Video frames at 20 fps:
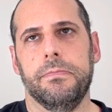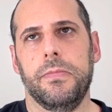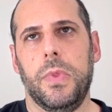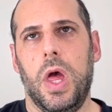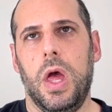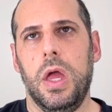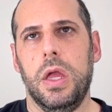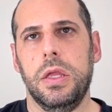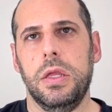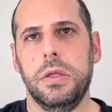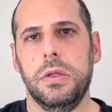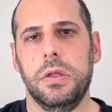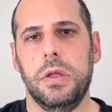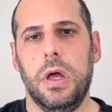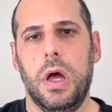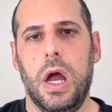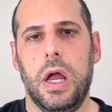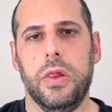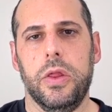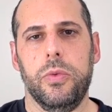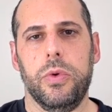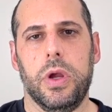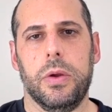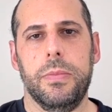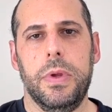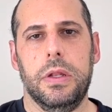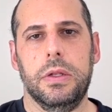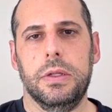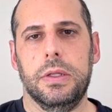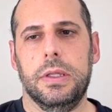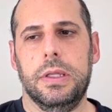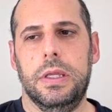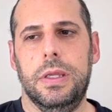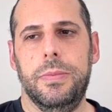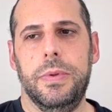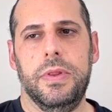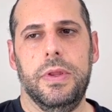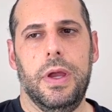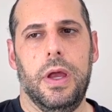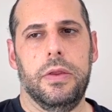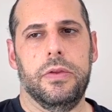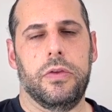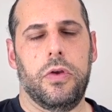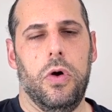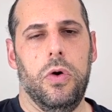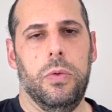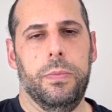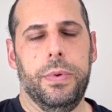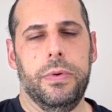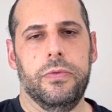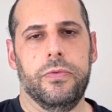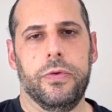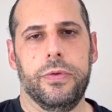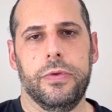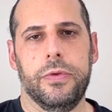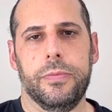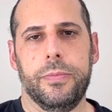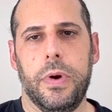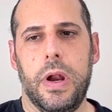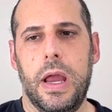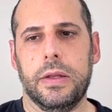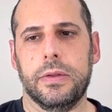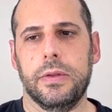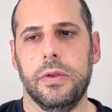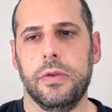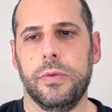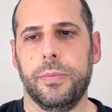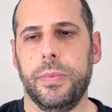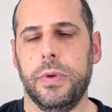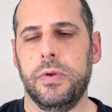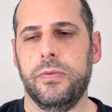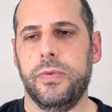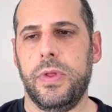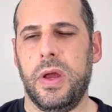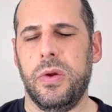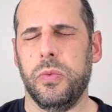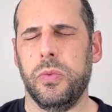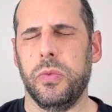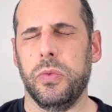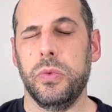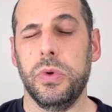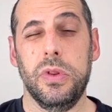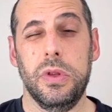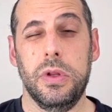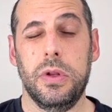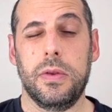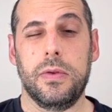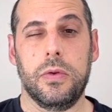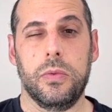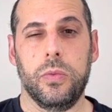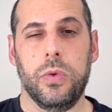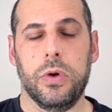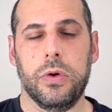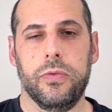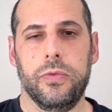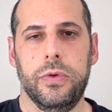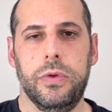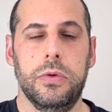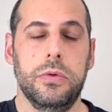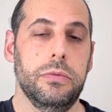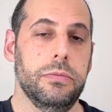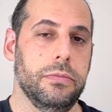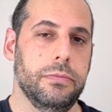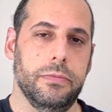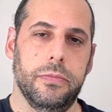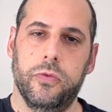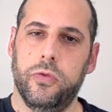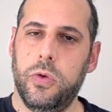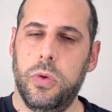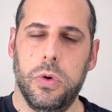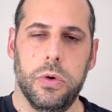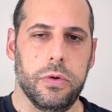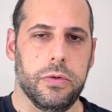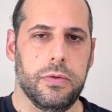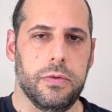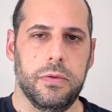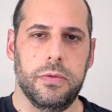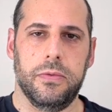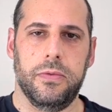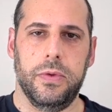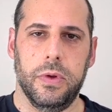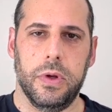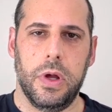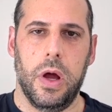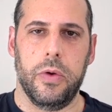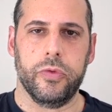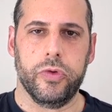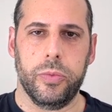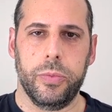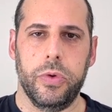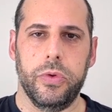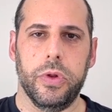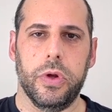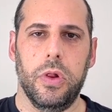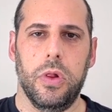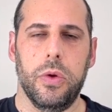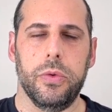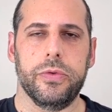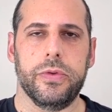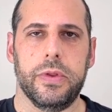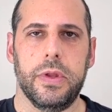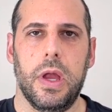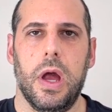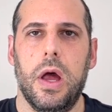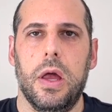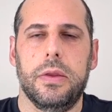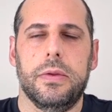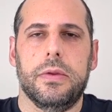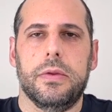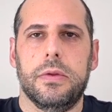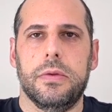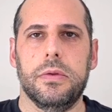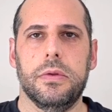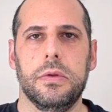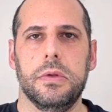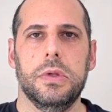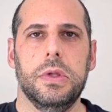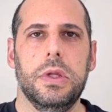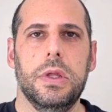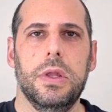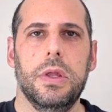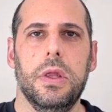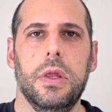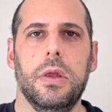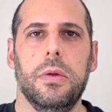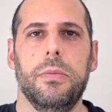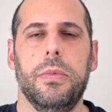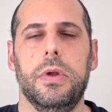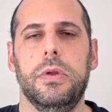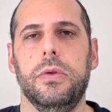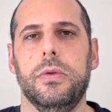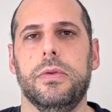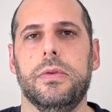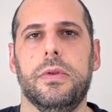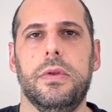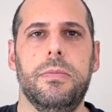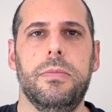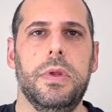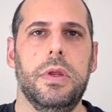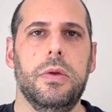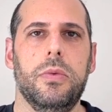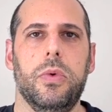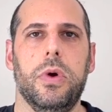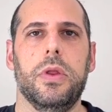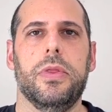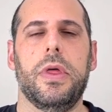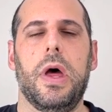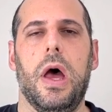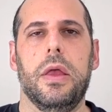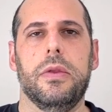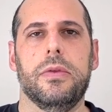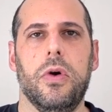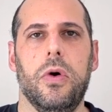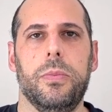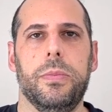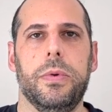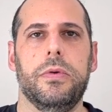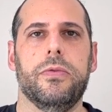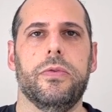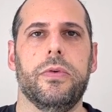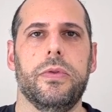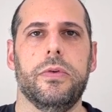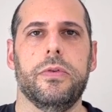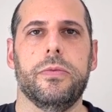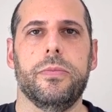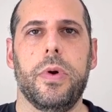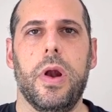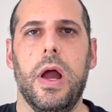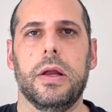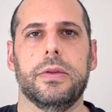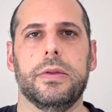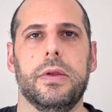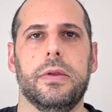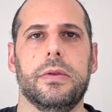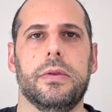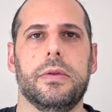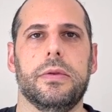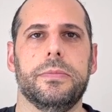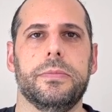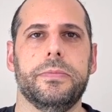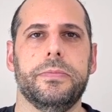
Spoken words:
I highly recommend keeping the eyes open for this practice, but if that really doesn't work for you, of course, feel comfortable to close the eyes. But you'll see me with eyes open for this practice.